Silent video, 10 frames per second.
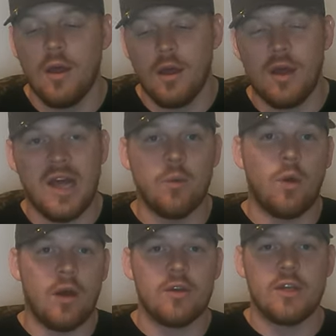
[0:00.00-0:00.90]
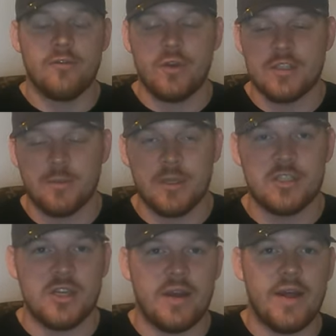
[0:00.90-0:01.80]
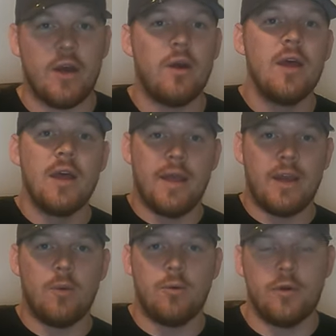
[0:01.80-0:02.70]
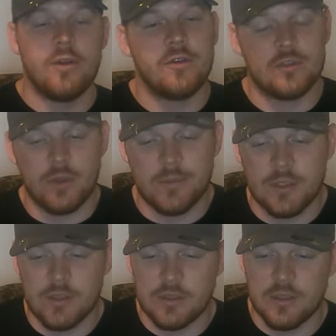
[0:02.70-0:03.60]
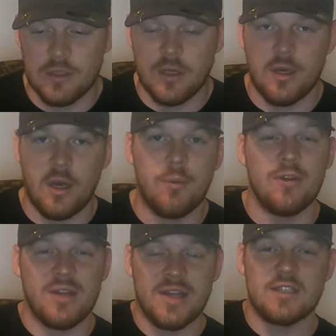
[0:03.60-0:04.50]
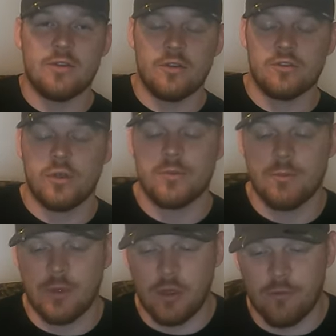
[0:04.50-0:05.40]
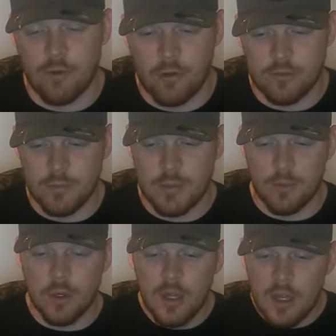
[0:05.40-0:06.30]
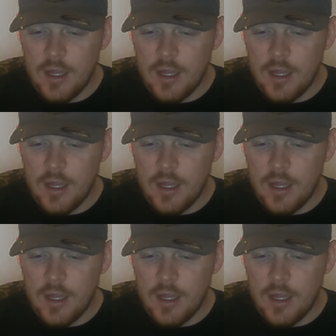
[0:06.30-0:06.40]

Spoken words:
And I'll give you guys a big shout out, and I'll put descriptions, I'll put links in the description below for all those people.